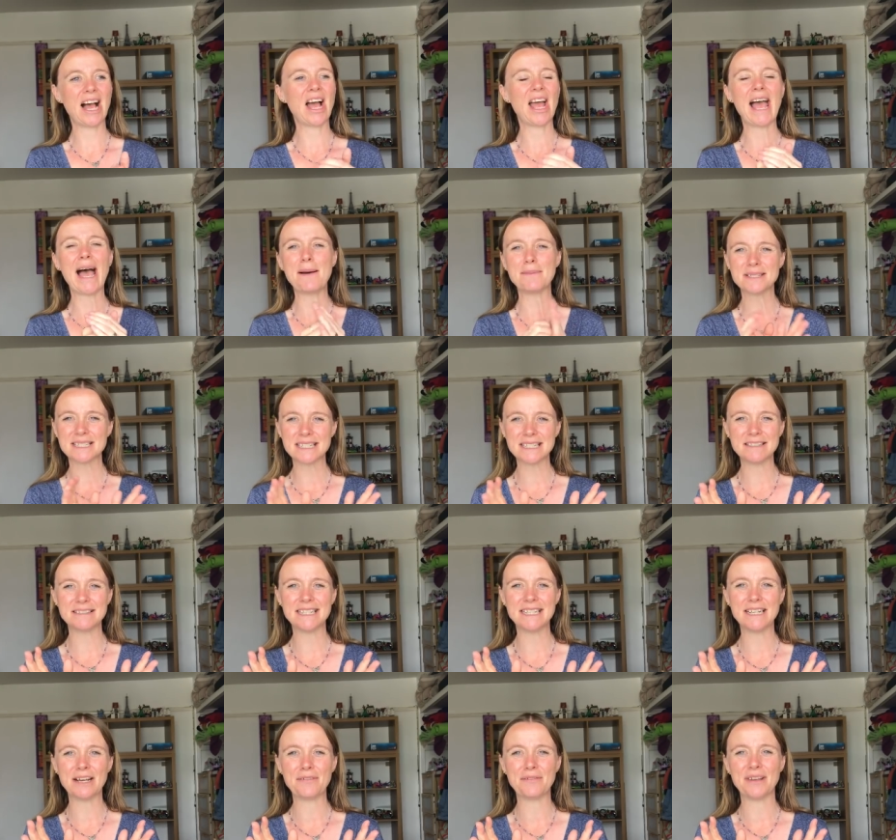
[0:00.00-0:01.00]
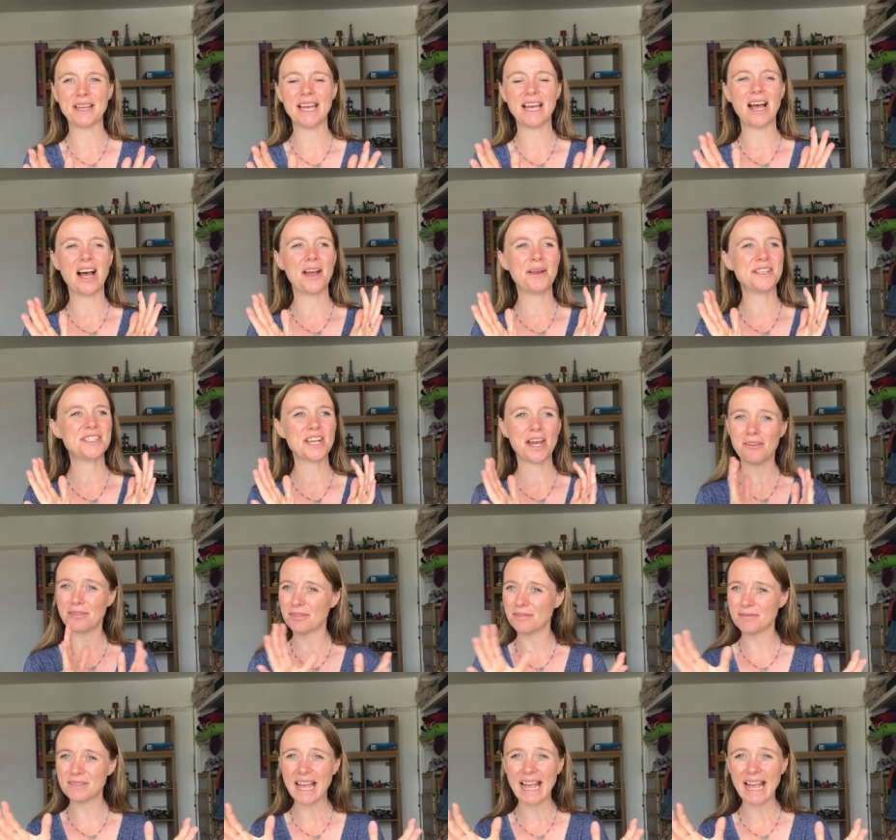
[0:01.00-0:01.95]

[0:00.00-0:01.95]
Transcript: I absolutely love it. I don't,